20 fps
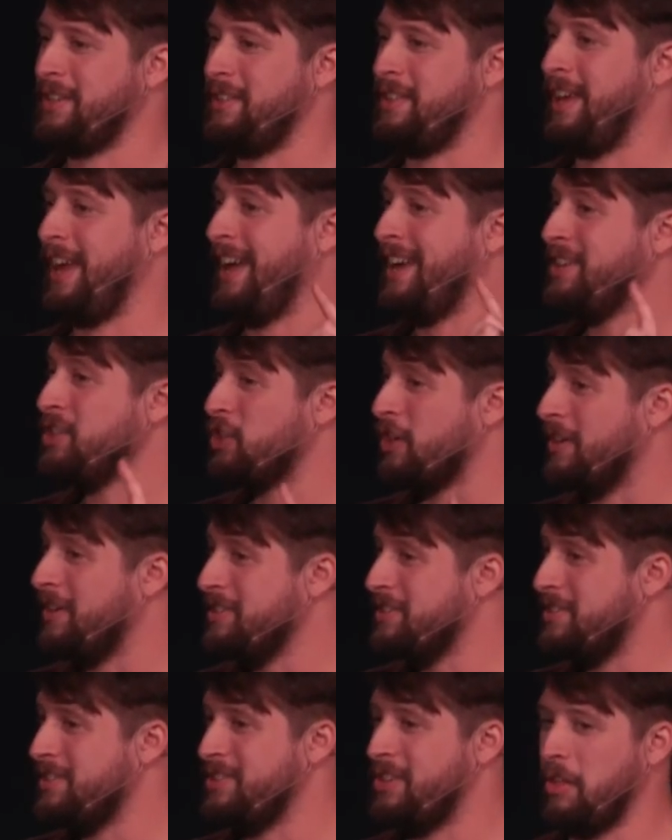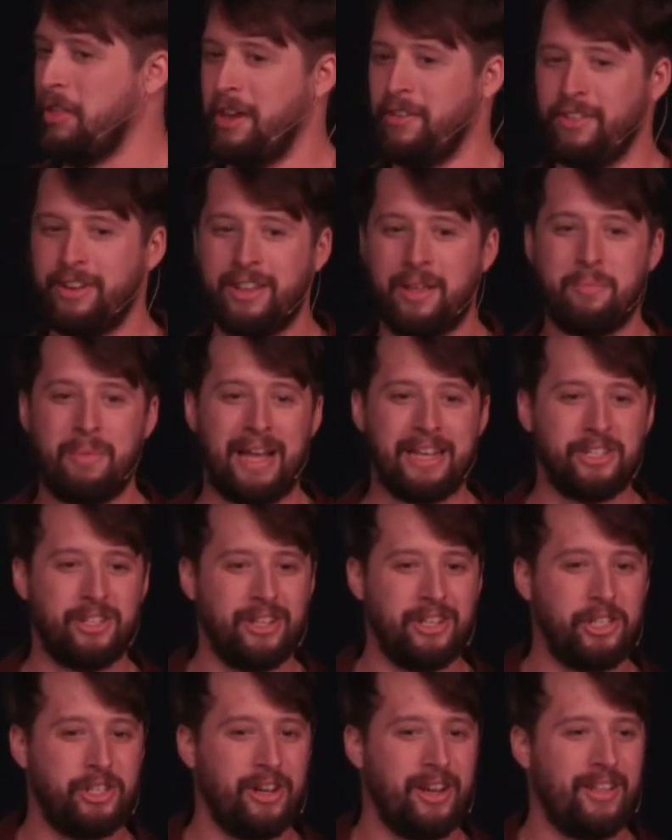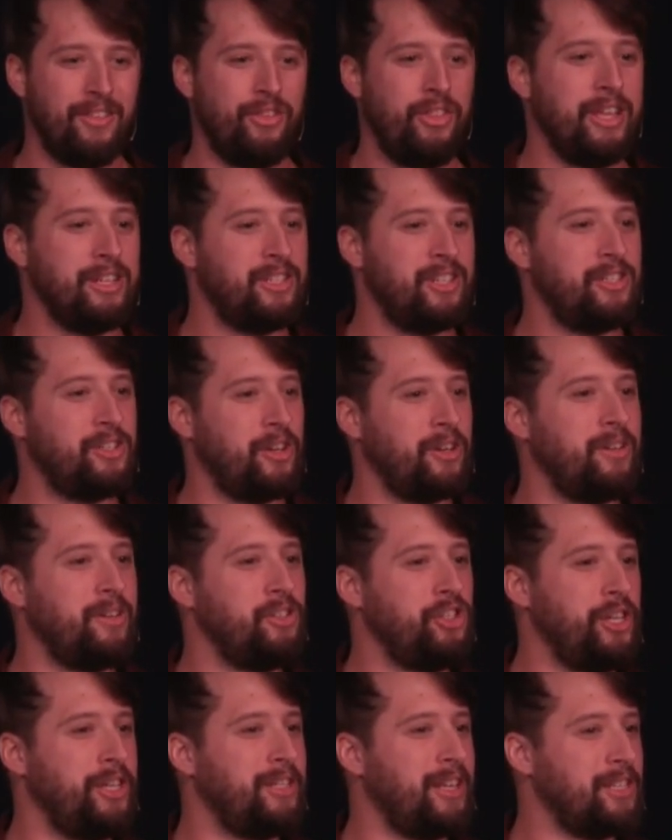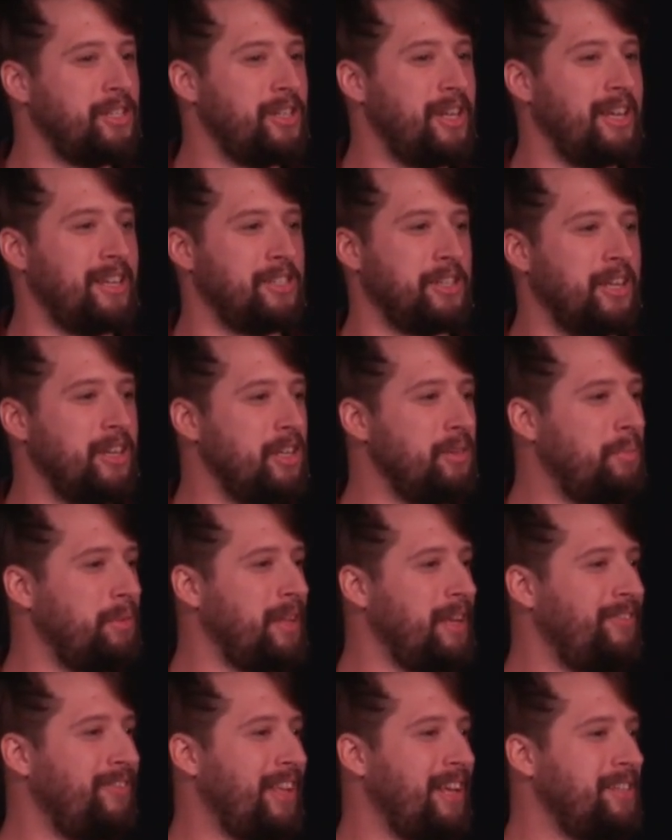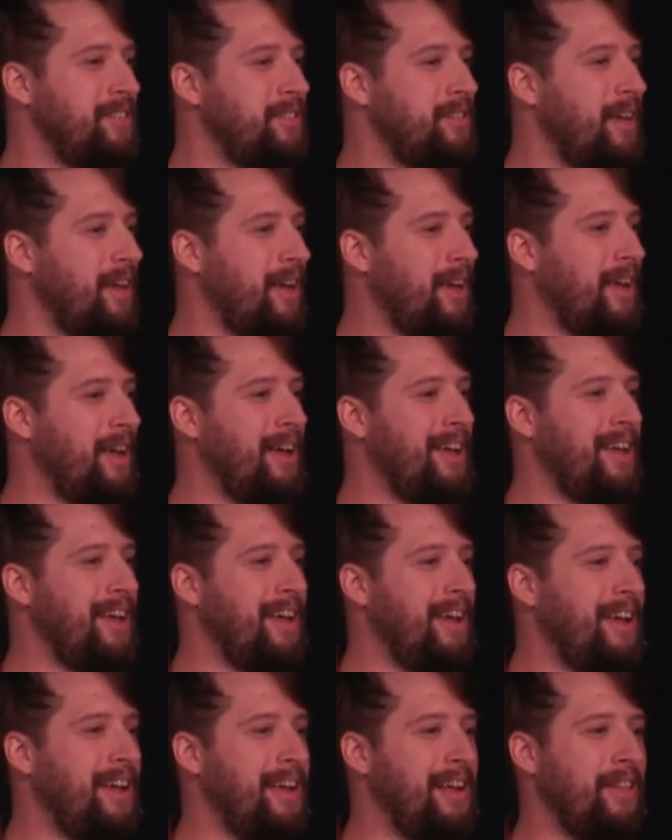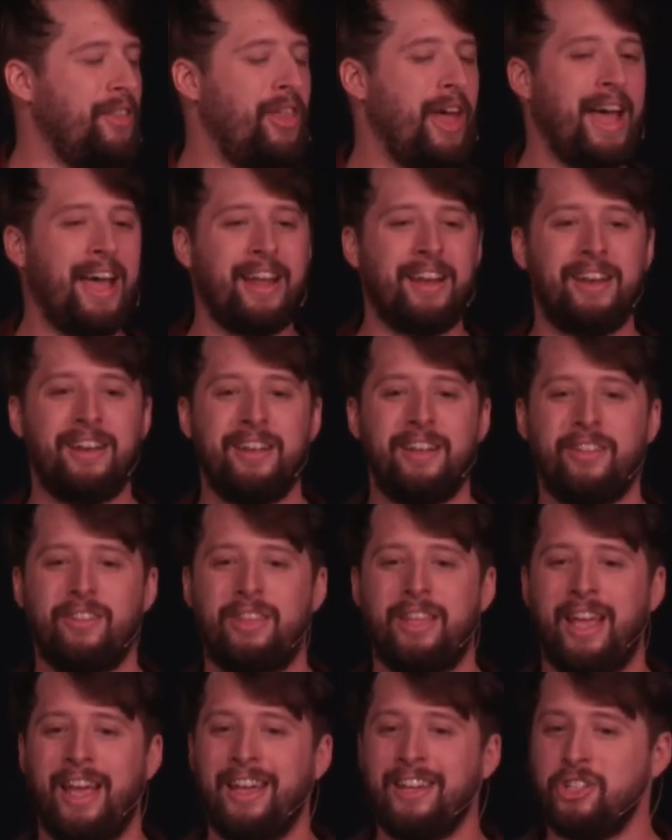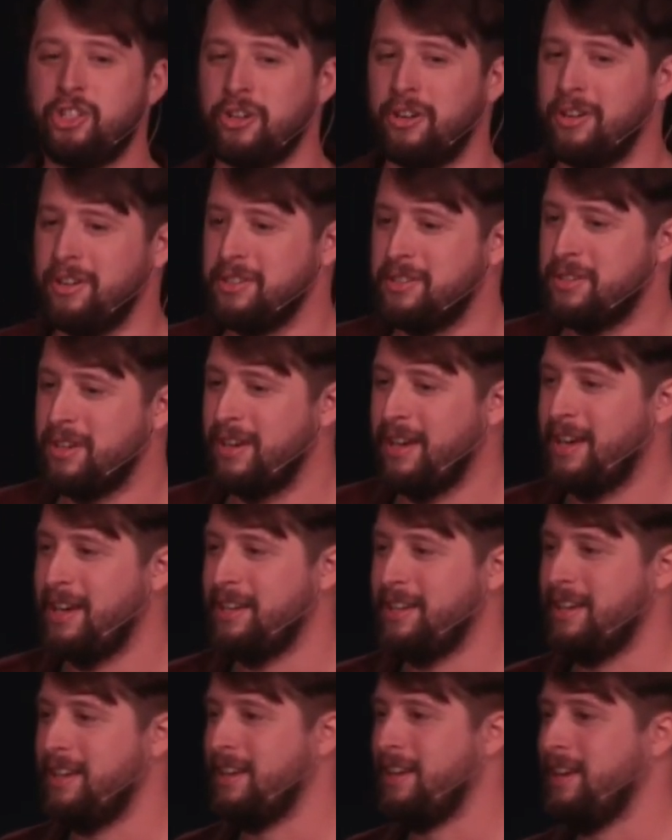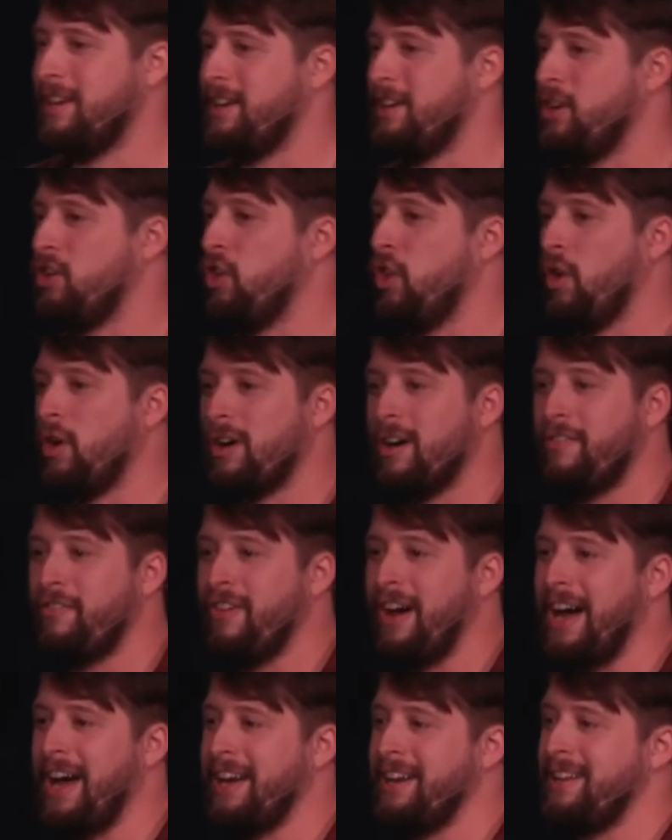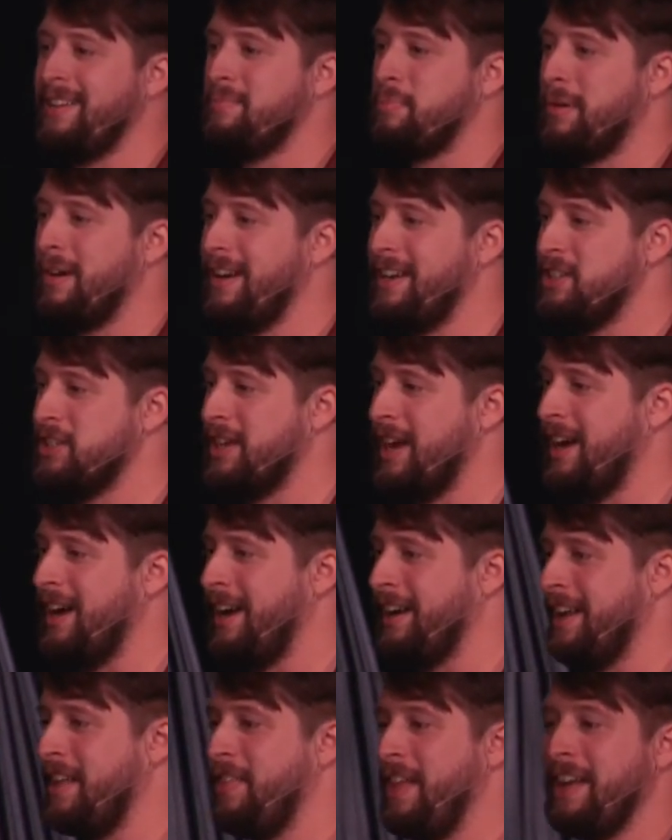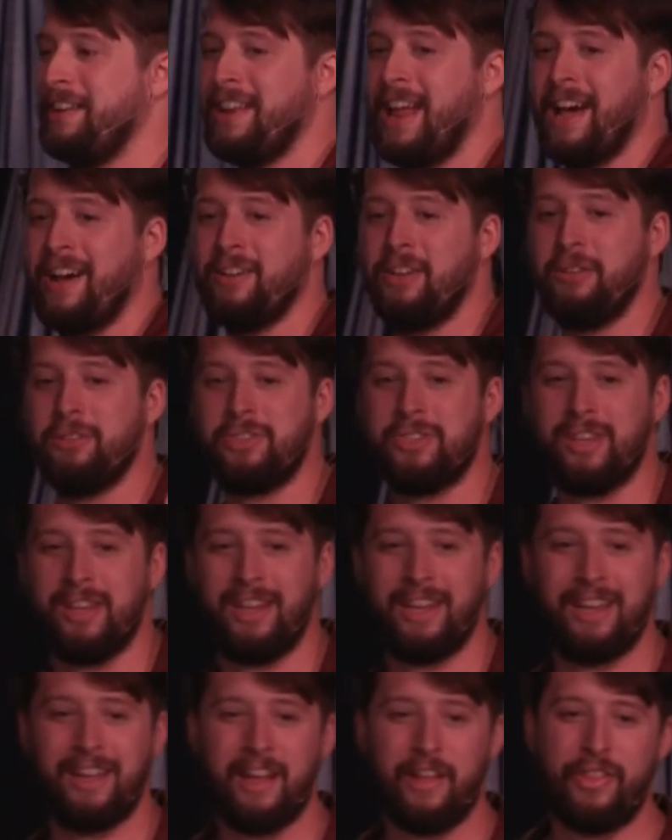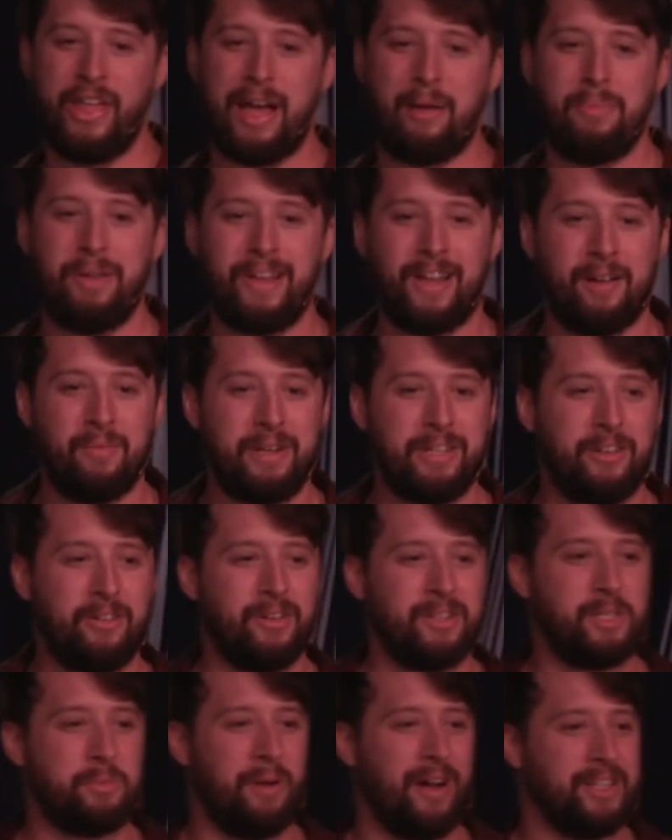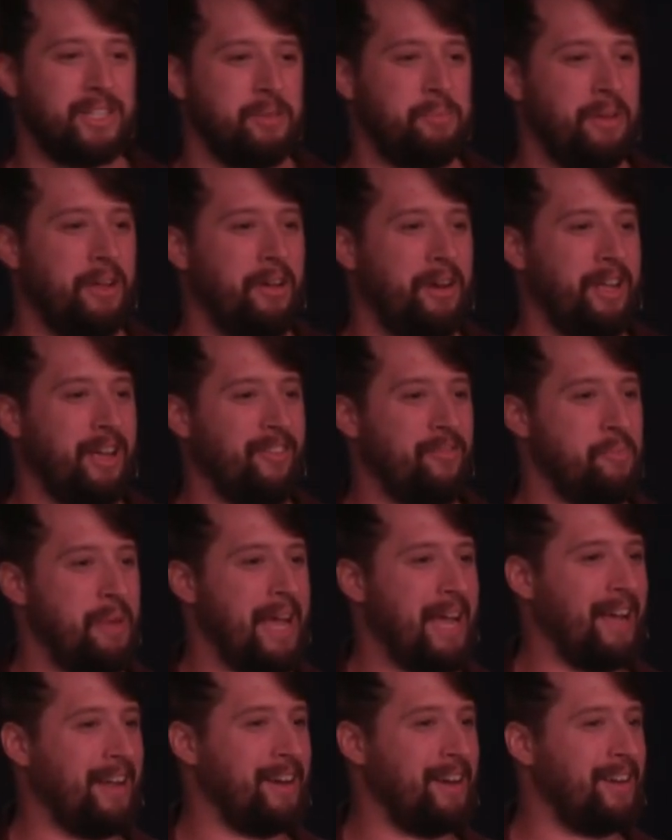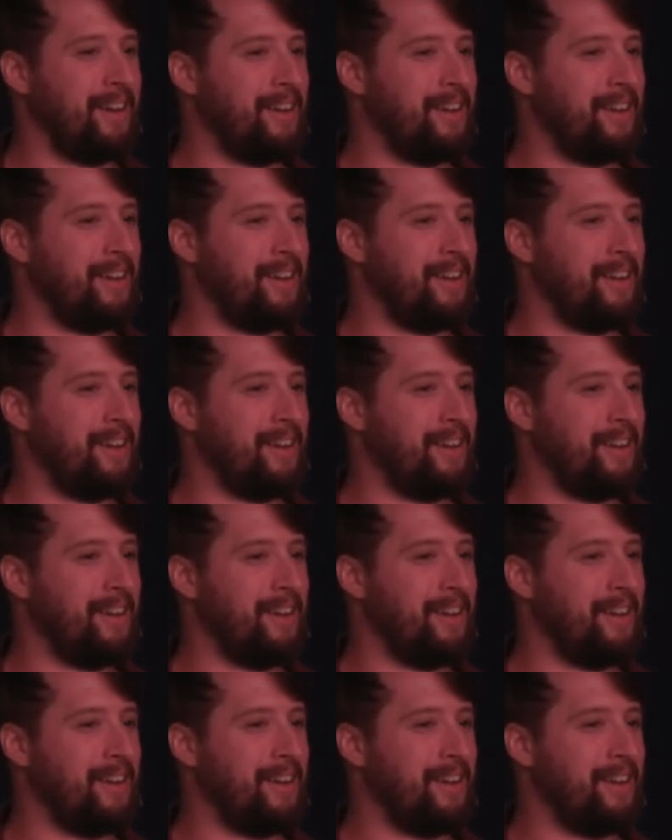The angels delivered the message, this is who Jesus is. Can you believe this? Then the angels glorified and praised God. And then now you see that becoming the responsibility of man.